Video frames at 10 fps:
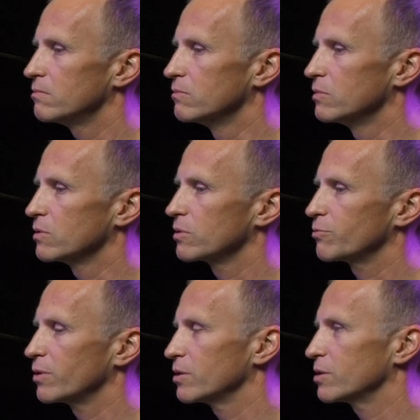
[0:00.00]
more
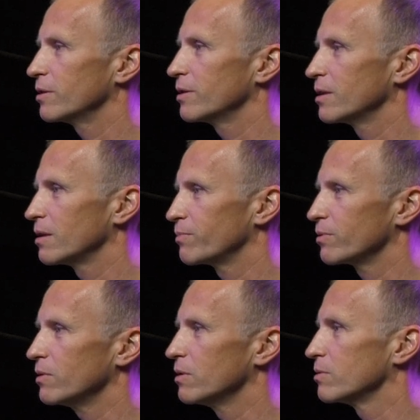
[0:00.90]
traditional
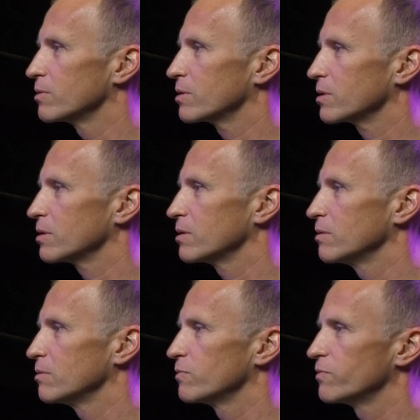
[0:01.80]
approach
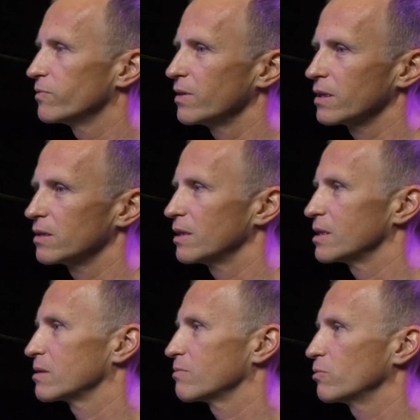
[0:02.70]
of
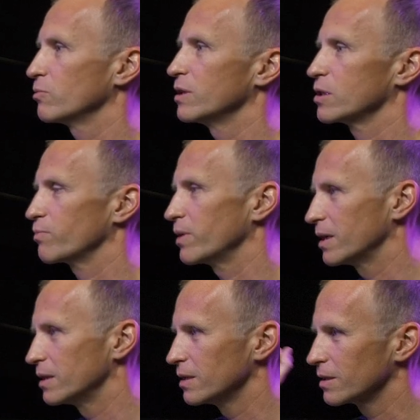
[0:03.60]
let's 2 years
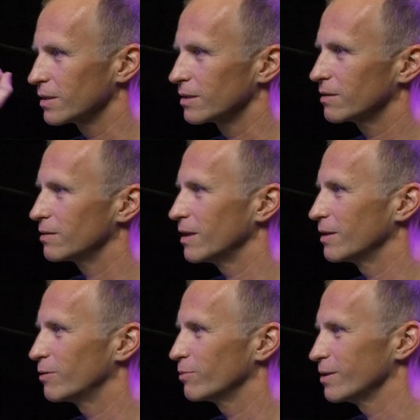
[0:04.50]
planning and
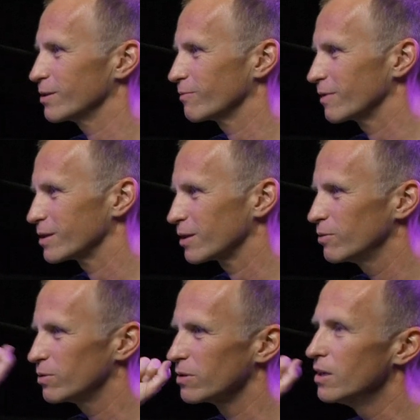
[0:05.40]
then 2 years of
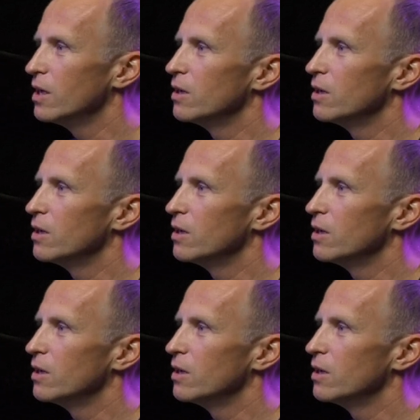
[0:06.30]
execution